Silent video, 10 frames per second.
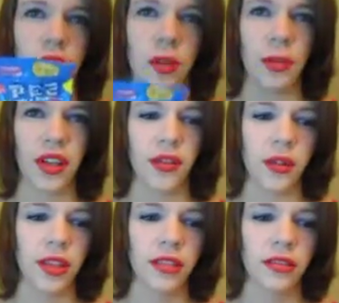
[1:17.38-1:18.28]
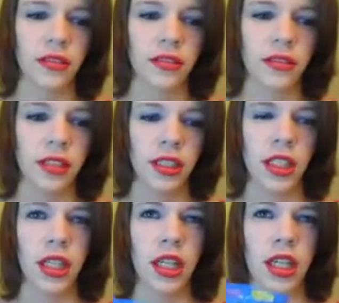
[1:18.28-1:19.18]
rip right through it.
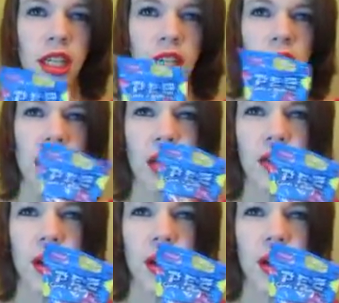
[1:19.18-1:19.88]
I don't